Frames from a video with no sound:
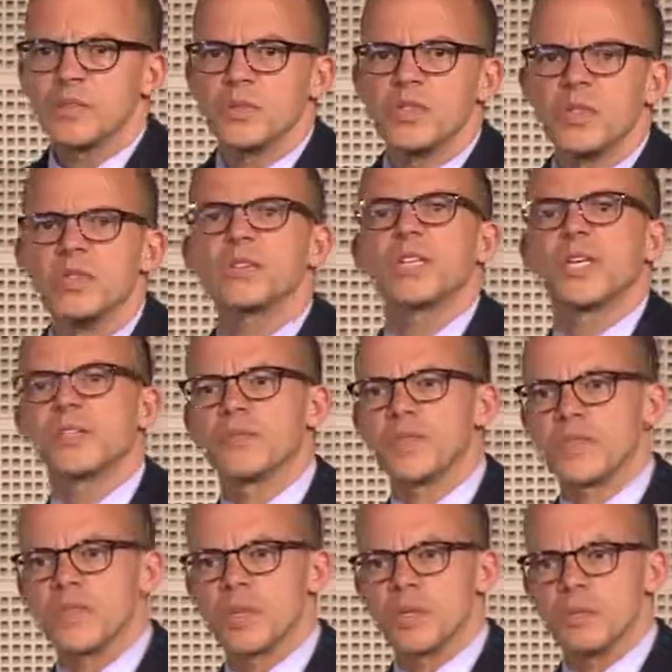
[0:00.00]
do not have a
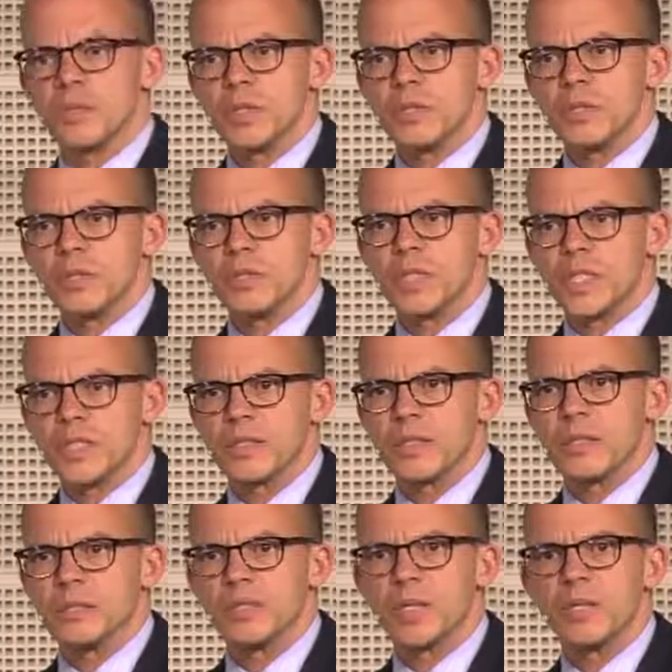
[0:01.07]
stromal cell
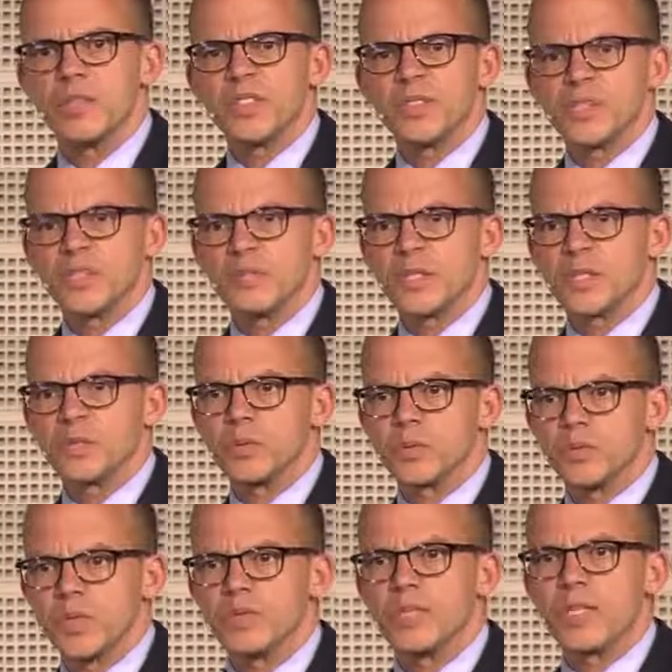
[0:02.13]
component, so that would
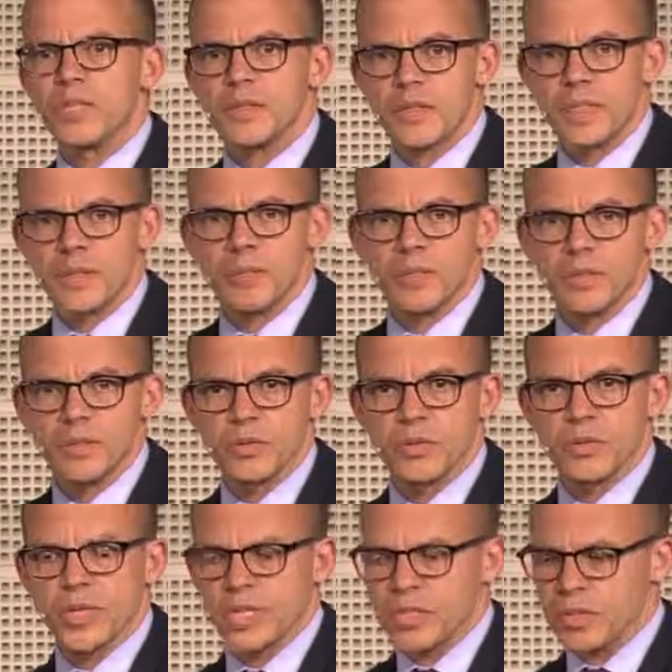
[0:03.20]
be the next step to
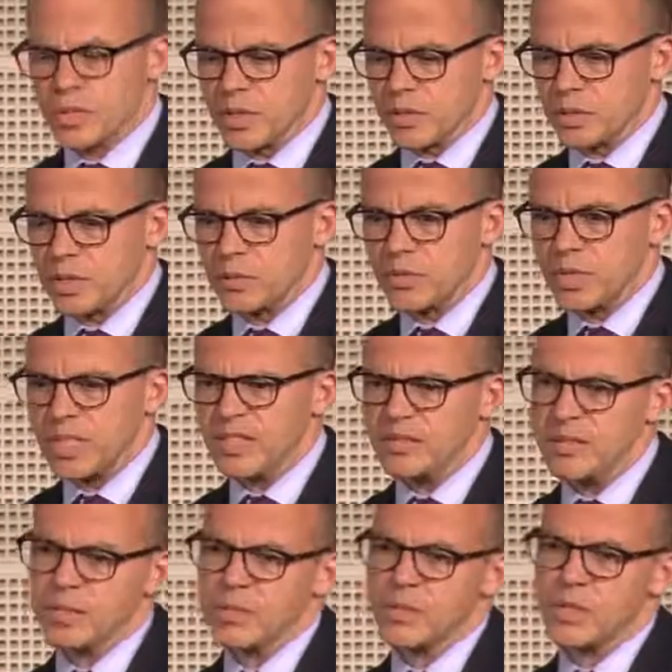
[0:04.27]
try to
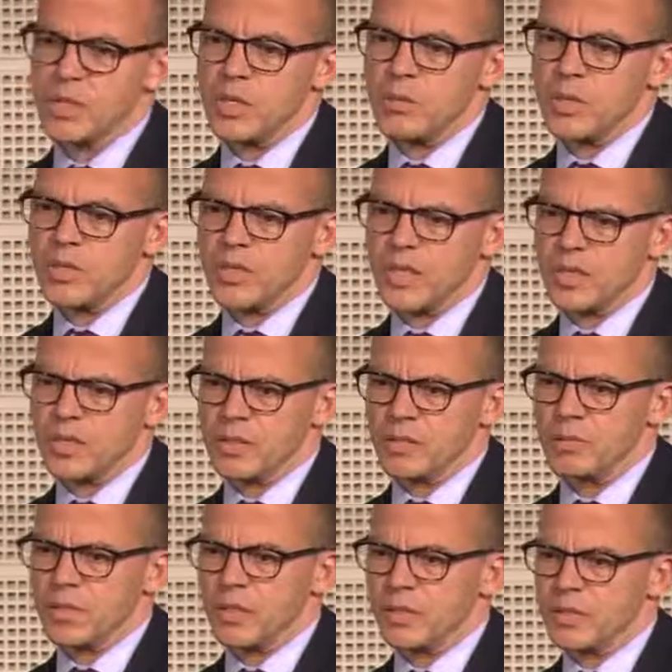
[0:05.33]
incorporate the stromal cell
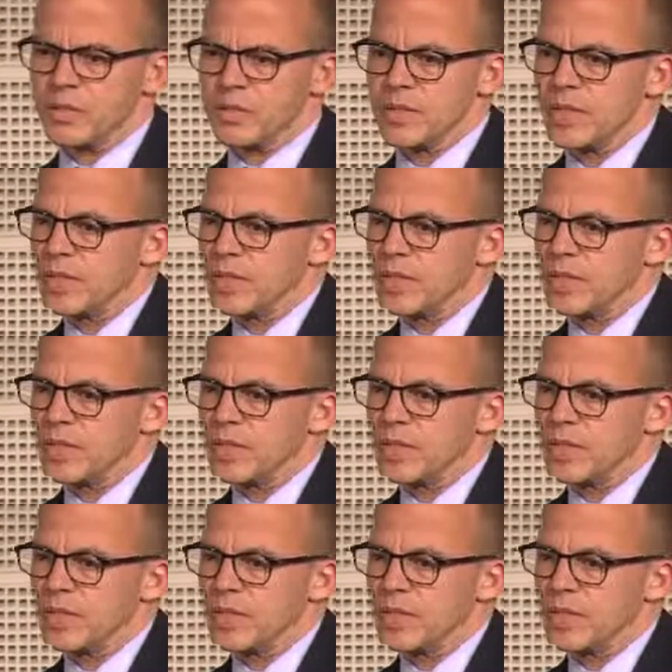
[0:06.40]
component